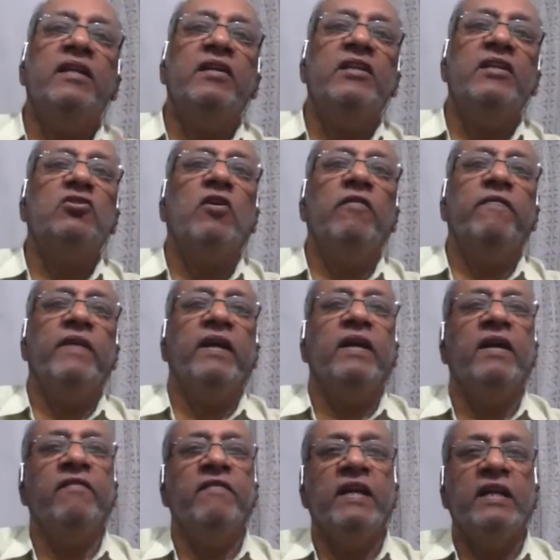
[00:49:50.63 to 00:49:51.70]
then the risk of
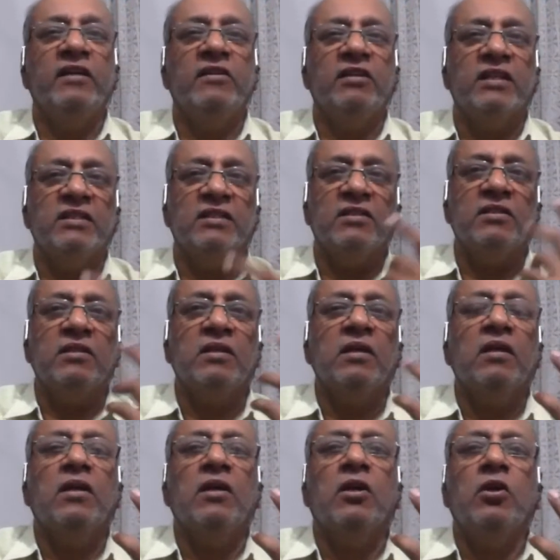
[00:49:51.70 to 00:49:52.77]
AVN increases.
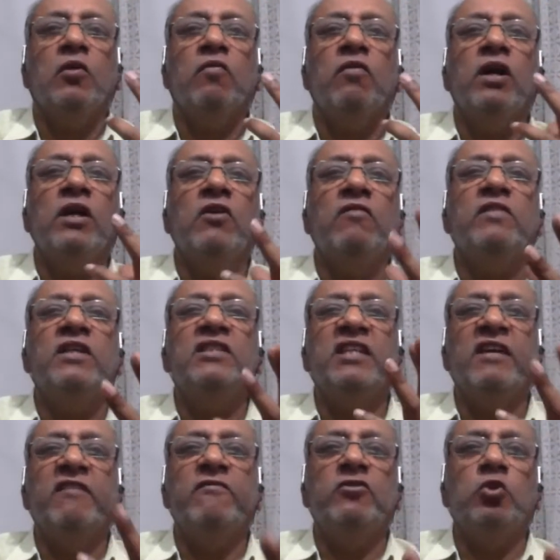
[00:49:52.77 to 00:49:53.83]
You heard of the
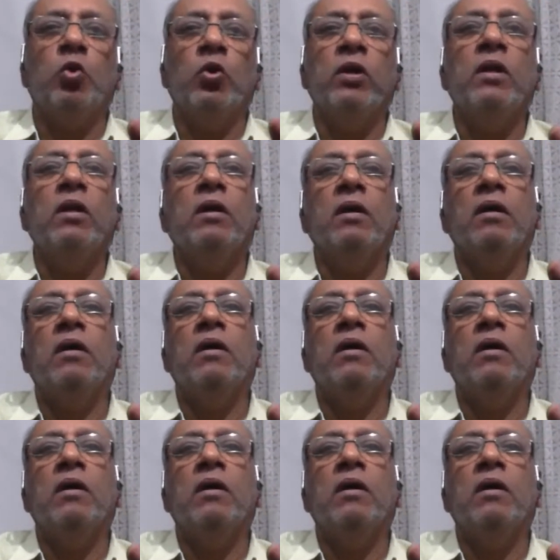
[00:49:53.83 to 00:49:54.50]
safe zone.